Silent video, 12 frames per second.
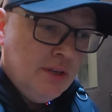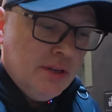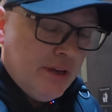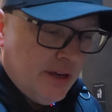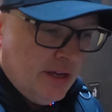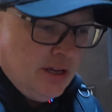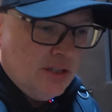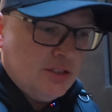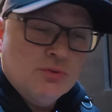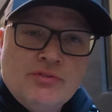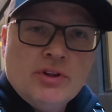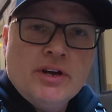So
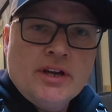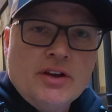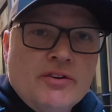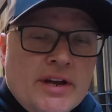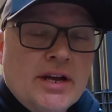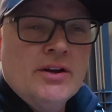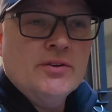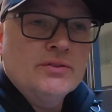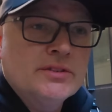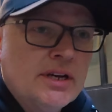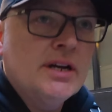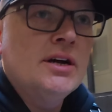we're flying
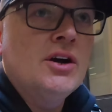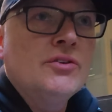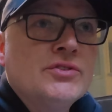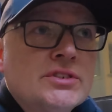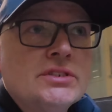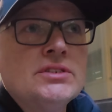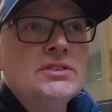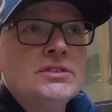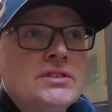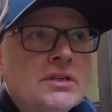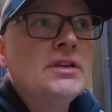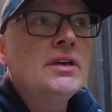around
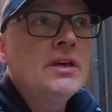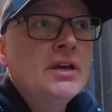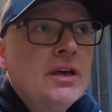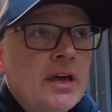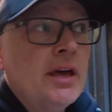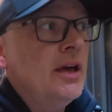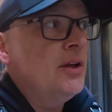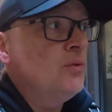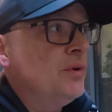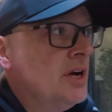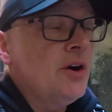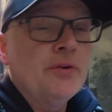offices and
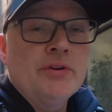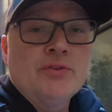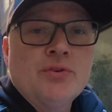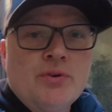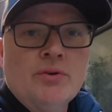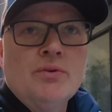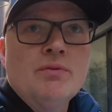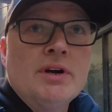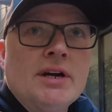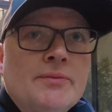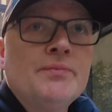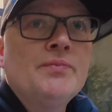we're going to
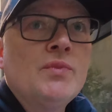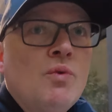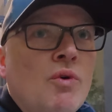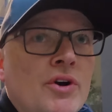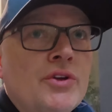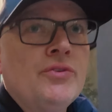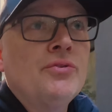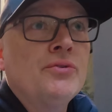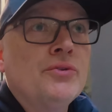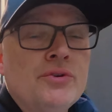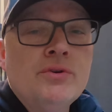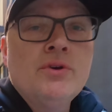walk you
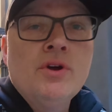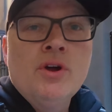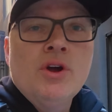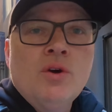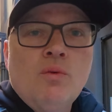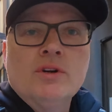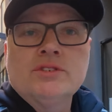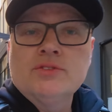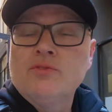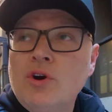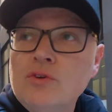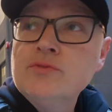through what's
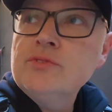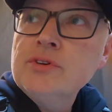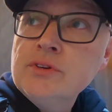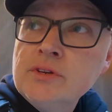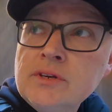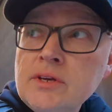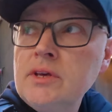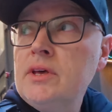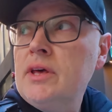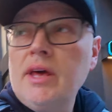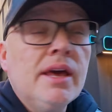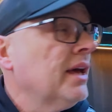involved
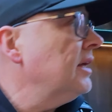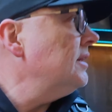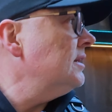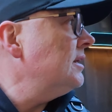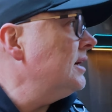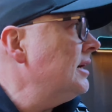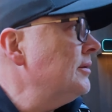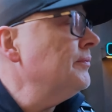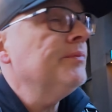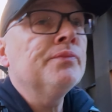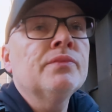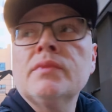and
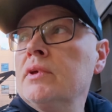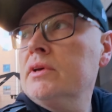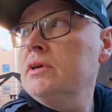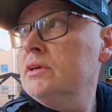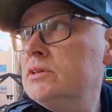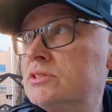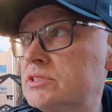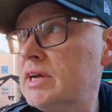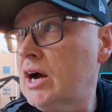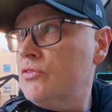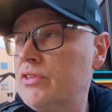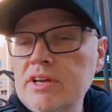see
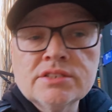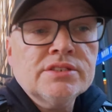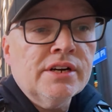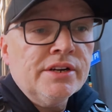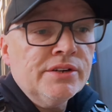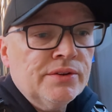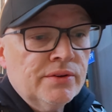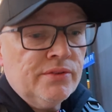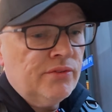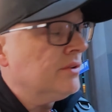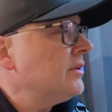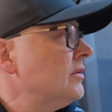how things go.
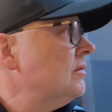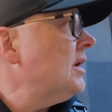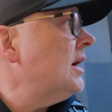So